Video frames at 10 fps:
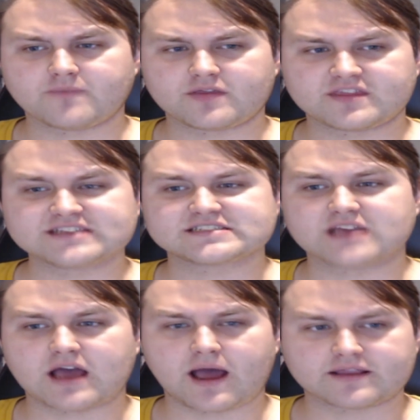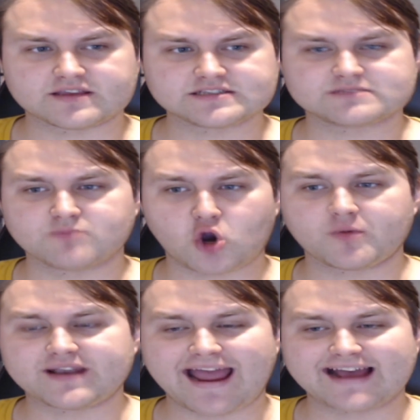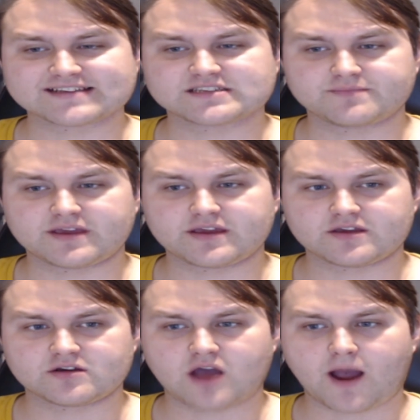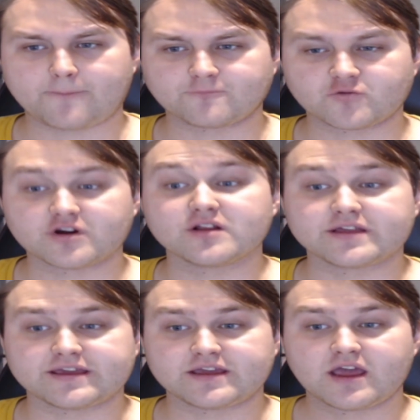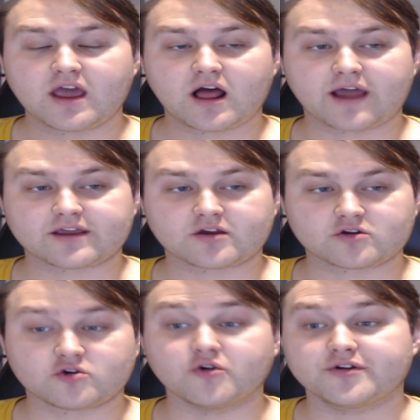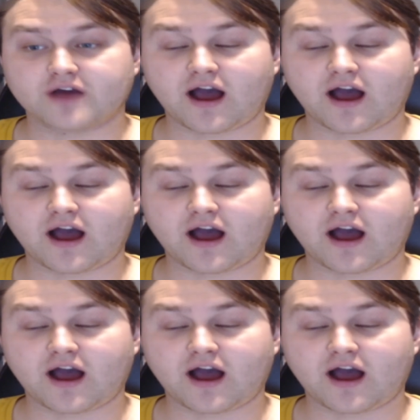This moment has to be really like good.